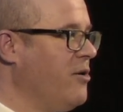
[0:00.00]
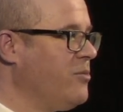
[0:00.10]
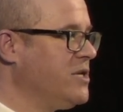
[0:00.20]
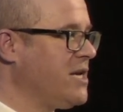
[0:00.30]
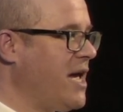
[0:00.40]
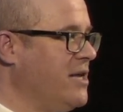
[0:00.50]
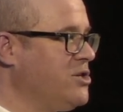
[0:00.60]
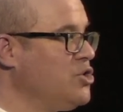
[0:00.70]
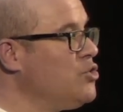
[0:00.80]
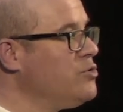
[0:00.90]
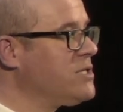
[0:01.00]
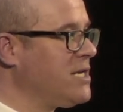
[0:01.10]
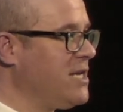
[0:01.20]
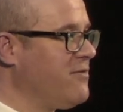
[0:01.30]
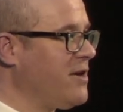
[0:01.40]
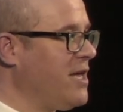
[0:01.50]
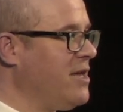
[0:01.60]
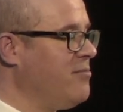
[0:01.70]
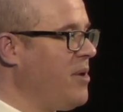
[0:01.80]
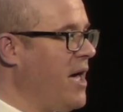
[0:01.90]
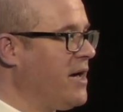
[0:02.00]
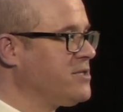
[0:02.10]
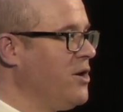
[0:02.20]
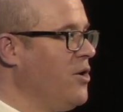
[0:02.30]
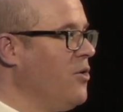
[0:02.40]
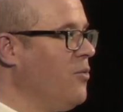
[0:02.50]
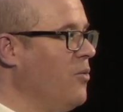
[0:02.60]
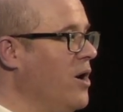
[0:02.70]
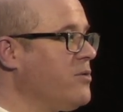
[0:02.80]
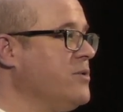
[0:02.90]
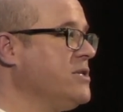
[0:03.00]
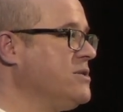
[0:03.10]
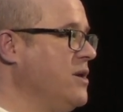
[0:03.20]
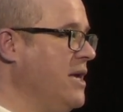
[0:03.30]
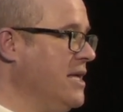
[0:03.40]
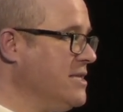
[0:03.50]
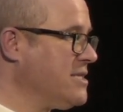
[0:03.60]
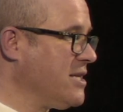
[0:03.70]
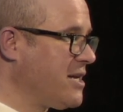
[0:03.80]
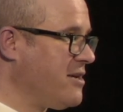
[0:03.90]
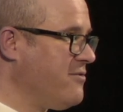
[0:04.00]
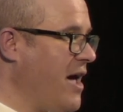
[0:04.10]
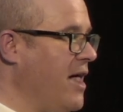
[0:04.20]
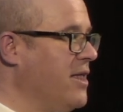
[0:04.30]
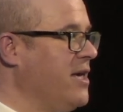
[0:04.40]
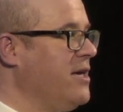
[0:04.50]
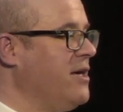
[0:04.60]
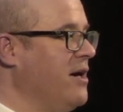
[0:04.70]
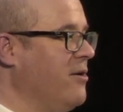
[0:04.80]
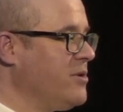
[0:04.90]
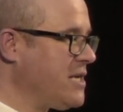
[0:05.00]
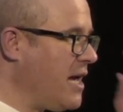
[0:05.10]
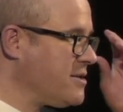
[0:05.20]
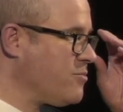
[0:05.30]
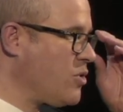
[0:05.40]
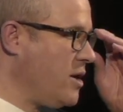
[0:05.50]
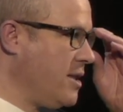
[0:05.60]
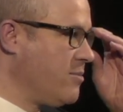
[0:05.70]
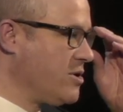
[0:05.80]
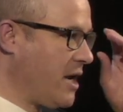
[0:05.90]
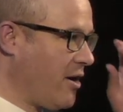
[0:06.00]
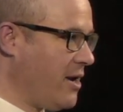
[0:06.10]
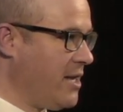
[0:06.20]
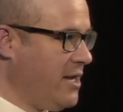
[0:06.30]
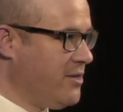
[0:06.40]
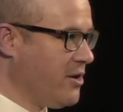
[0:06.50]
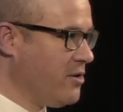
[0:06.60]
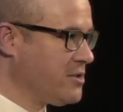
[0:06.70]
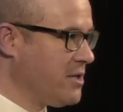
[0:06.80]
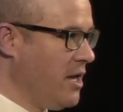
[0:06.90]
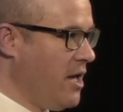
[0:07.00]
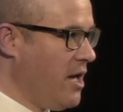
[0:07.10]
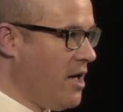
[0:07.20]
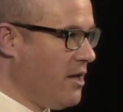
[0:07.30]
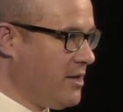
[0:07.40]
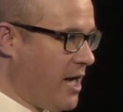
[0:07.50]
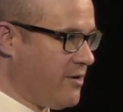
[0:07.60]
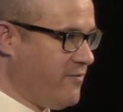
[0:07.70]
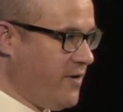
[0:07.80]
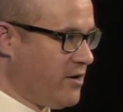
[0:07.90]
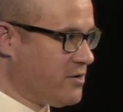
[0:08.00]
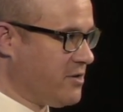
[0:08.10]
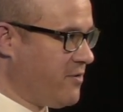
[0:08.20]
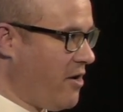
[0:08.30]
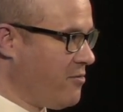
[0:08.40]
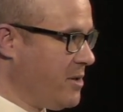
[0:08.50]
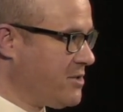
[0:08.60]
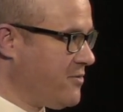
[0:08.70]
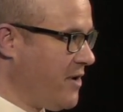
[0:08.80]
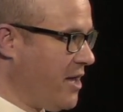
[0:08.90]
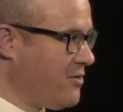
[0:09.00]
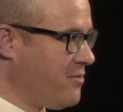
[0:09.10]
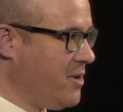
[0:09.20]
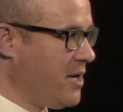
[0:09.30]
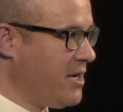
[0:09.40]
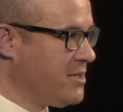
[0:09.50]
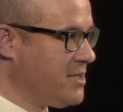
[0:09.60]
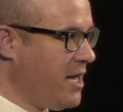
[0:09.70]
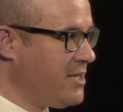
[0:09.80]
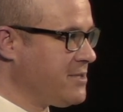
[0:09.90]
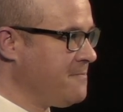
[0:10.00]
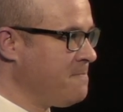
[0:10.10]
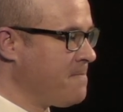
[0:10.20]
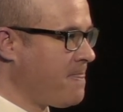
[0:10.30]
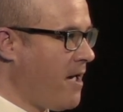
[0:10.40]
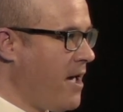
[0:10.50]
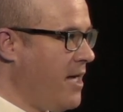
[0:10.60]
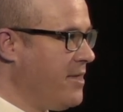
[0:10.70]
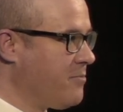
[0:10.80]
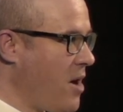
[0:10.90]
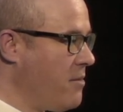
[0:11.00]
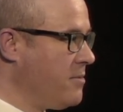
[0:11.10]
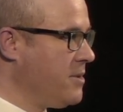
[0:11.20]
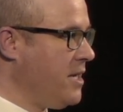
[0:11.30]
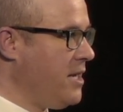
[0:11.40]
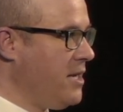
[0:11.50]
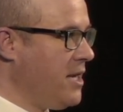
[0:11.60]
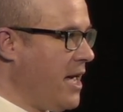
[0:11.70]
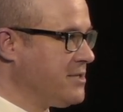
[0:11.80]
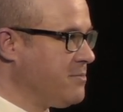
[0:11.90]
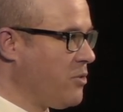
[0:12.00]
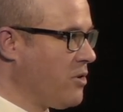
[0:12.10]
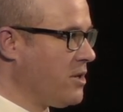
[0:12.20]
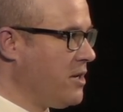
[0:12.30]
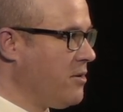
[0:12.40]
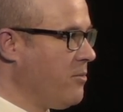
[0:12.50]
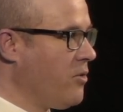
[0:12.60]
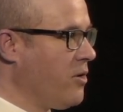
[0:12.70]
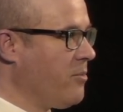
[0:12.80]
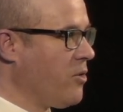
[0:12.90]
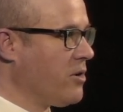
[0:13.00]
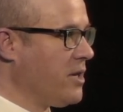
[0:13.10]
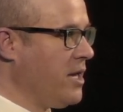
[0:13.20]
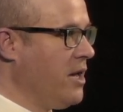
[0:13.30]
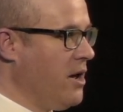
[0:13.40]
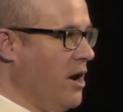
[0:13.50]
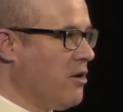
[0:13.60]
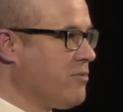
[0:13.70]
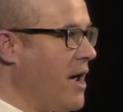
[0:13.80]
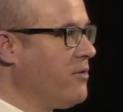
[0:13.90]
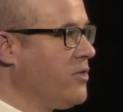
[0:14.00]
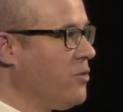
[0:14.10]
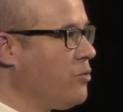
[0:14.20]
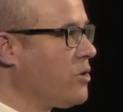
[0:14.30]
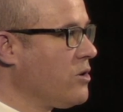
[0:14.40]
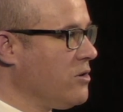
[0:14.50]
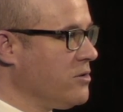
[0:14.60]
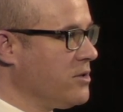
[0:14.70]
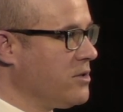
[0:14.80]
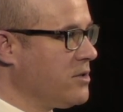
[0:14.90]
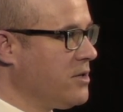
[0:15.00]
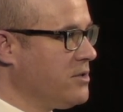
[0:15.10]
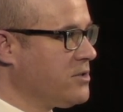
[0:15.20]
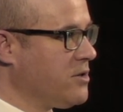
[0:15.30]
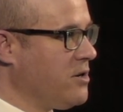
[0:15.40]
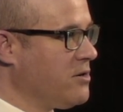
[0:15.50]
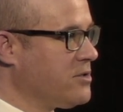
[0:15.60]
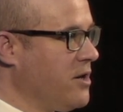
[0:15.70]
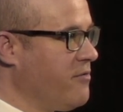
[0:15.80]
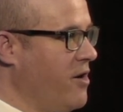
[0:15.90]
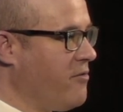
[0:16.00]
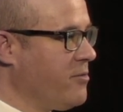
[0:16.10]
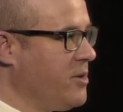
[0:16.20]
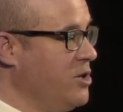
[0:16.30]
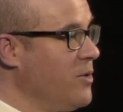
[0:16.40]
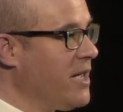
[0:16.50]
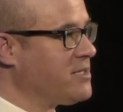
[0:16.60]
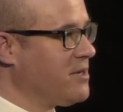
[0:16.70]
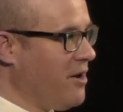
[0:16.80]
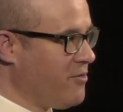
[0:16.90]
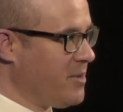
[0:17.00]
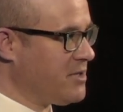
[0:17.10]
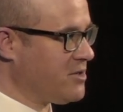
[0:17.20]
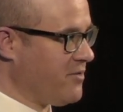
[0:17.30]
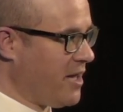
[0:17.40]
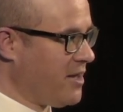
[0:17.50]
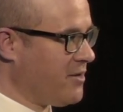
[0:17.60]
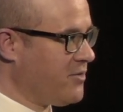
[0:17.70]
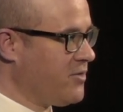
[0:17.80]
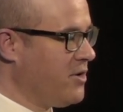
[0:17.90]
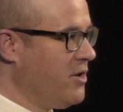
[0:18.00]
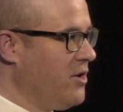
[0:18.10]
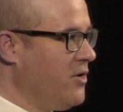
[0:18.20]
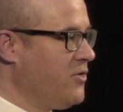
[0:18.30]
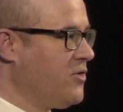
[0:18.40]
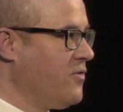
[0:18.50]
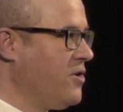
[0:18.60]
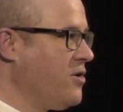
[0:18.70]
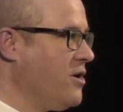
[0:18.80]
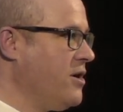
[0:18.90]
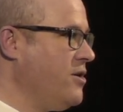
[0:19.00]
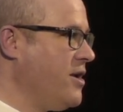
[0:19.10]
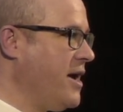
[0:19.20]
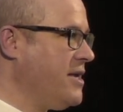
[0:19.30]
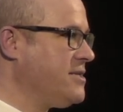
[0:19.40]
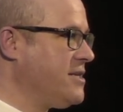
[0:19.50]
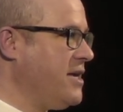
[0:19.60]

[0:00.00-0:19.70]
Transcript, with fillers: which had two significant impacts. One was in Silicon Valley, which has a pretty libertarian ethos, a lot of fears of government surveillance from the United States, and then probably as importantly or more importantly, around the world concerns of U.S. government surveillance. So if you're a United